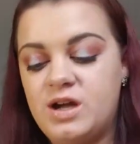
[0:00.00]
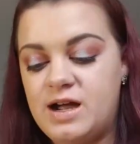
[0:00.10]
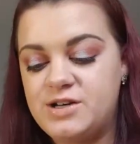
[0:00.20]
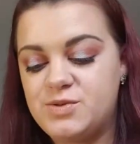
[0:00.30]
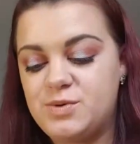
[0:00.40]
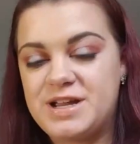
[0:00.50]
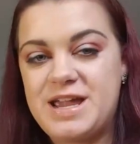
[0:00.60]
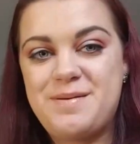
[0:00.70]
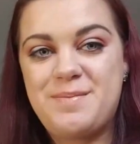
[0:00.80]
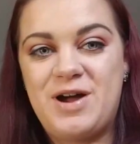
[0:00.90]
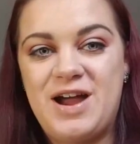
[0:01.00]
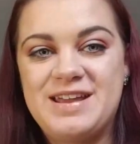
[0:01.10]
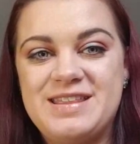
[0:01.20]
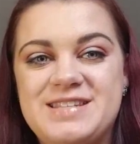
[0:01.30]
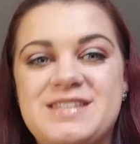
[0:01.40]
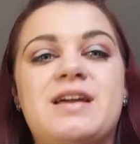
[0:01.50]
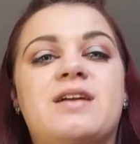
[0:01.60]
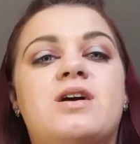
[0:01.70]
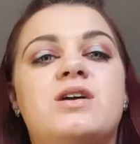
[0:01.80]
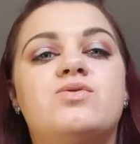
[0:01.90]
I just want to keep applying it. That's the thing, like,